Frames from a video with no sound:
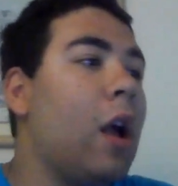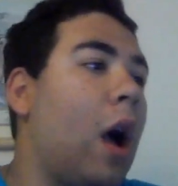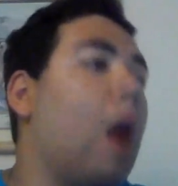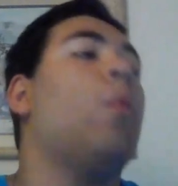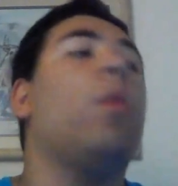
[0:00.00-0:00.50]

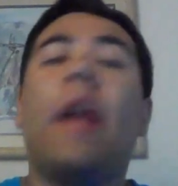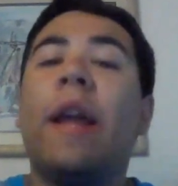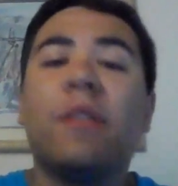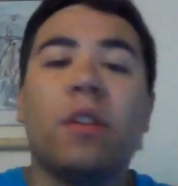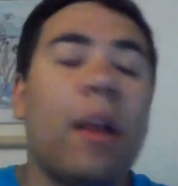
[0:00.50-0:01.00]
uh, we'll
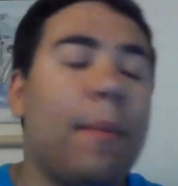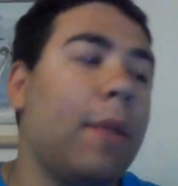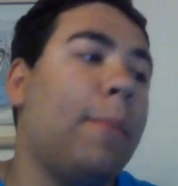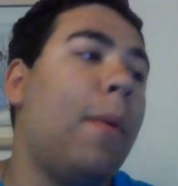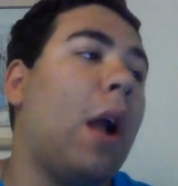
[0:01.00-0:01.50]
answer them in
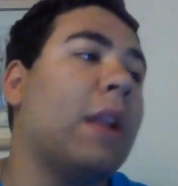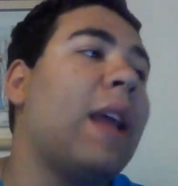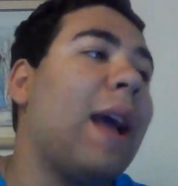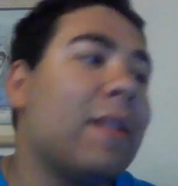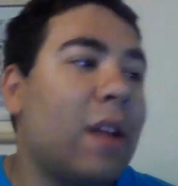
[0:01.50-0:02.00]
the
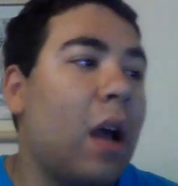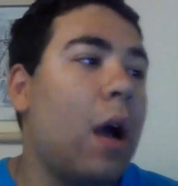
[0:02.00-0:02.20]
podcast.